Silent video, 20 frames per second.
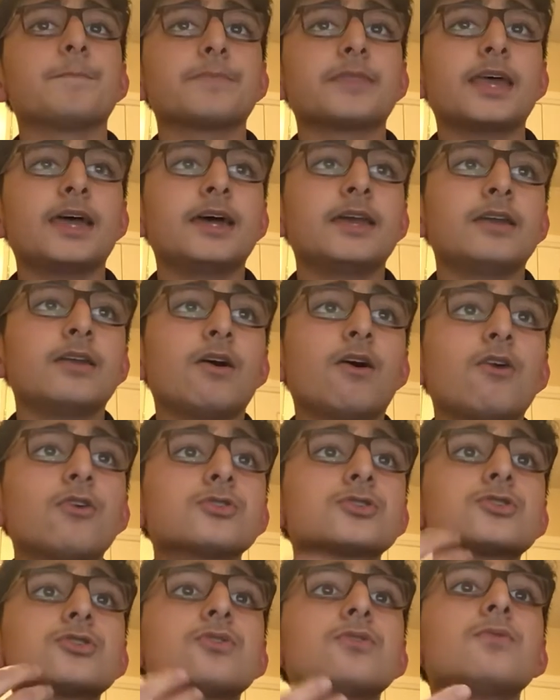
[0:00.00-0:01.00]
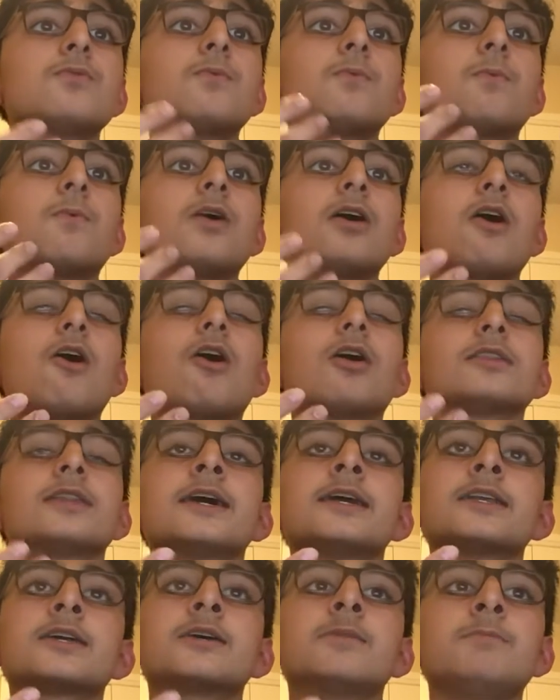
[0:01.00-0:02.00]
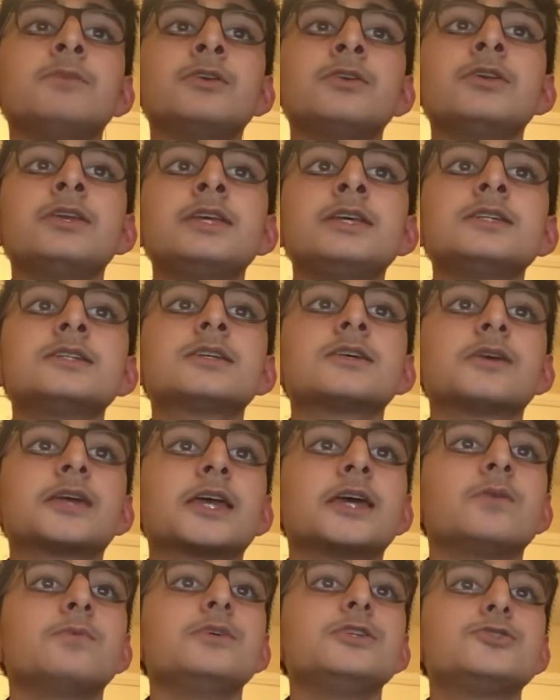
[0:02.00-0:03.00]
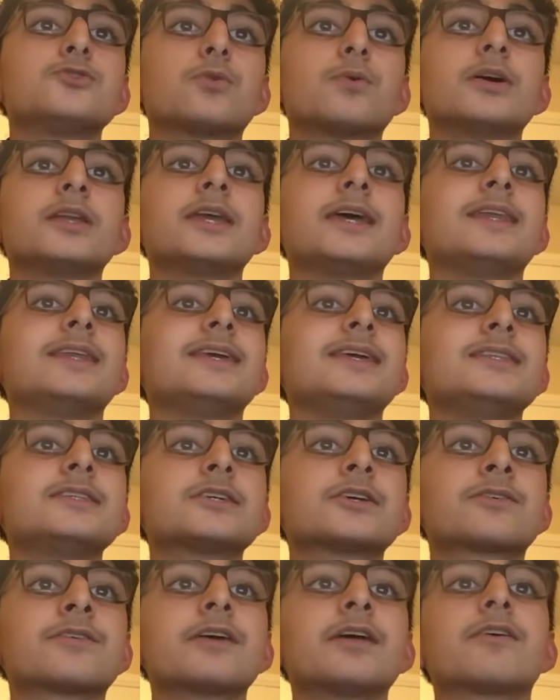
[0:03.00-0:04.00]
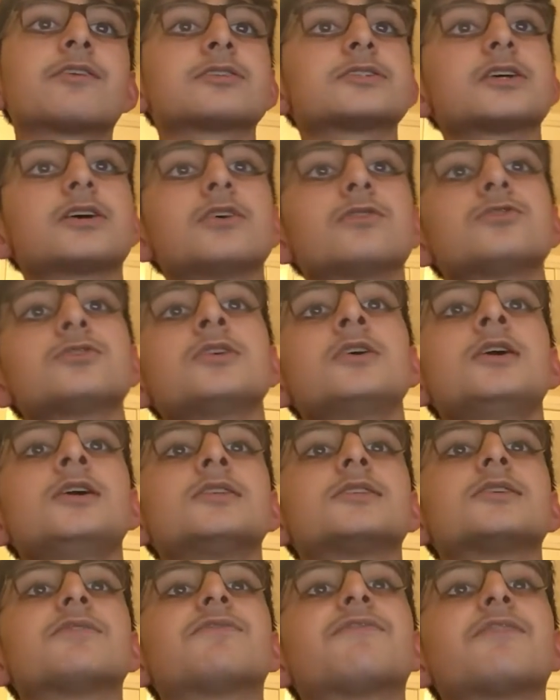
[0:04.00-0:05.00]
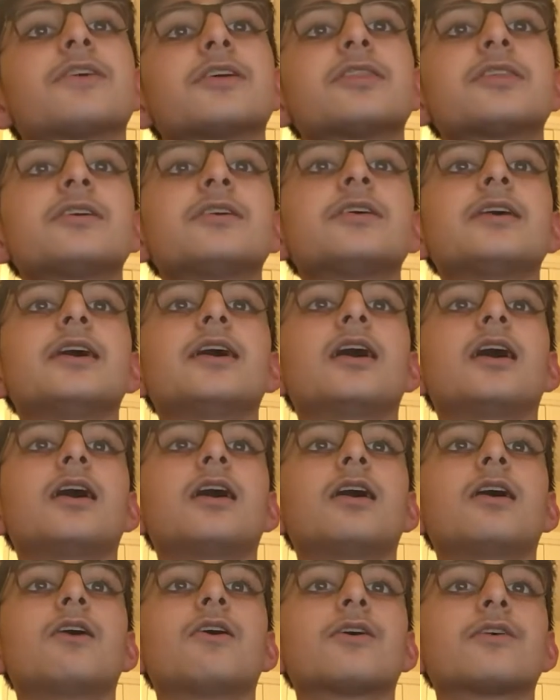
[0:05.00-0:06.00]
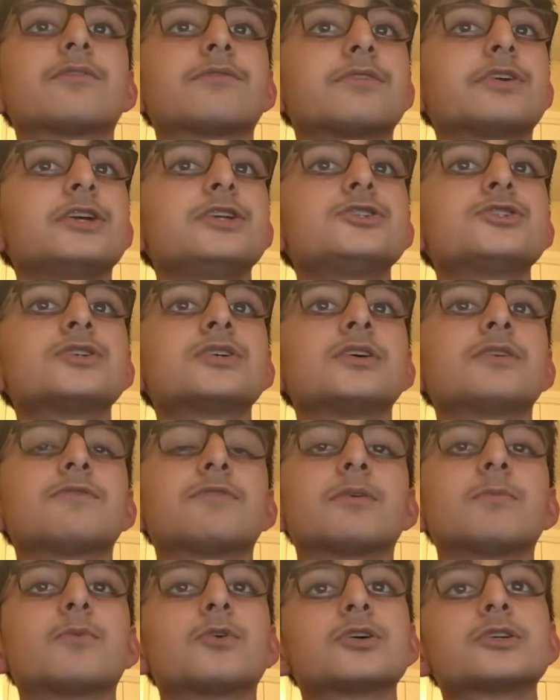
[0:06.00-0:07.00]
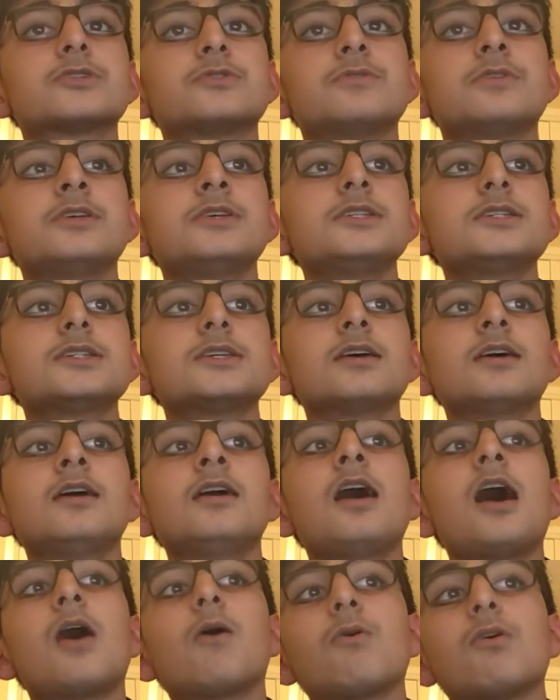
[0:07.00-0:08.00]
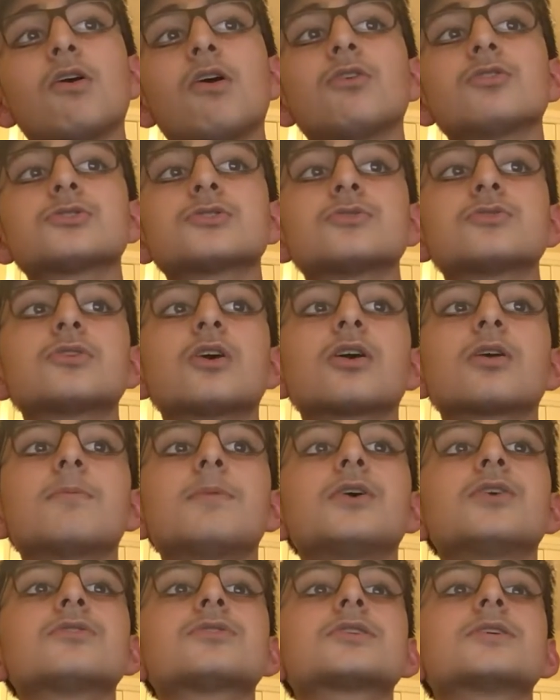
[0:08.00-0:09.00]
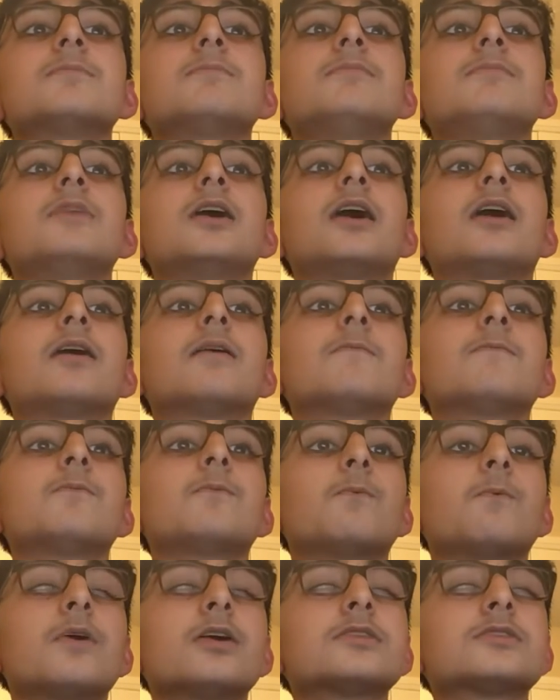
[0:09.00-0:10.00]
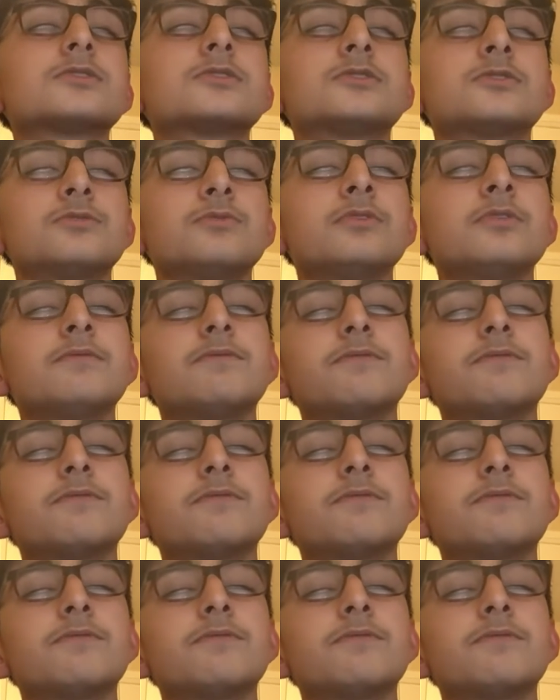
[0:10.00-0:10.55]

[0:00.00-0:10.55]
and also what online communities can we join and integrate ourselves to further our reach for more students. I will also talk about some what student